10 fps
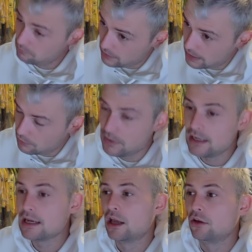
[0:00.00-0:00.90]
like
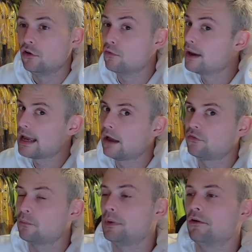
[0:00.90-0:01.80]
me, you may have
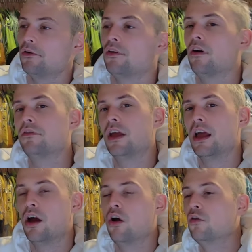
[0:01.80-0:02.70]
some period off
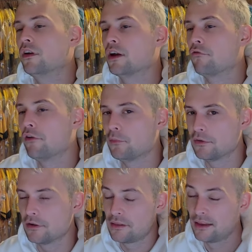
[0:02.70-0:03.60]
over
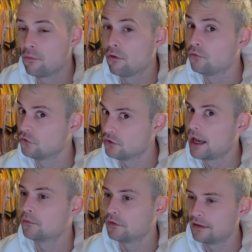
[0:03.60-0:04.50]
Christmas. And I think we're all just
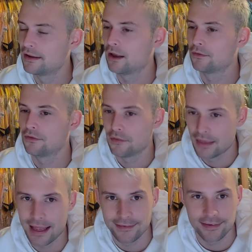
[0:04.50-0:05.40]
counting down to
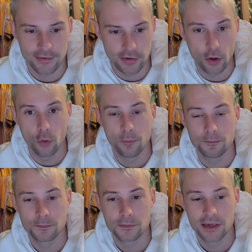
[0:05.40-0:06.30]
that. So
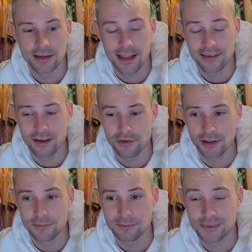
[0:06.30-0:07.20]
that's it,
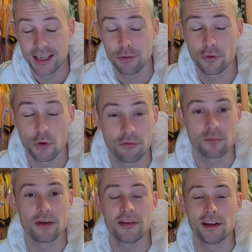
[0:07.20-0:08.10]
really. Thank you as always for
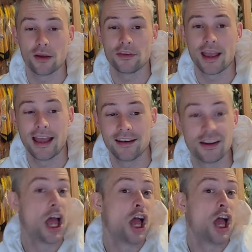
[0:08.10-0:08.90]
watching my videos and